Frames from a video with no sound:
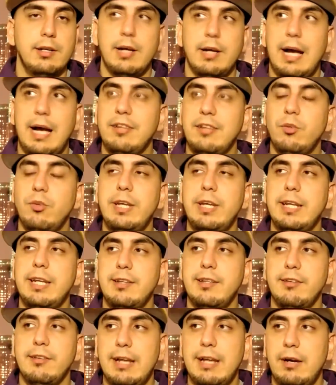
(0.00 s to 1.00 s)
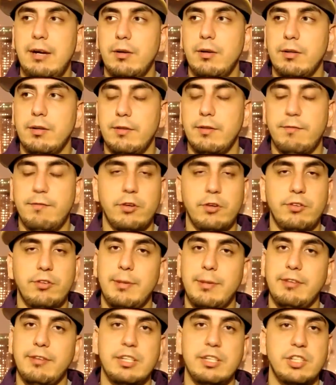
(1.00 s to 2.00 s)
I tweeted this out the first
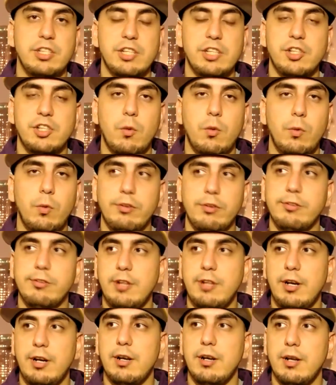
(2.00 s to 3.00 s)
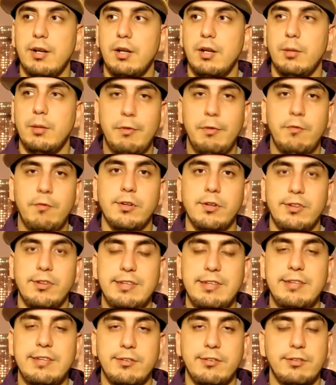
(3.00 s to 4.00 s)
game. I said Josh Hart will start before the
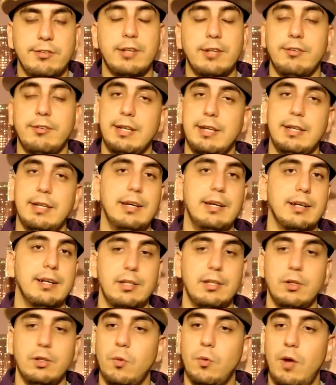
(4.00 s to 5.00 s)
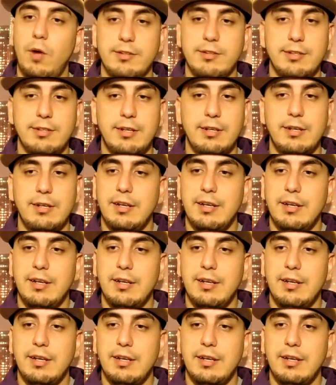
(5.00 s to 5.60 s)
season starts. And look, Luke Walton,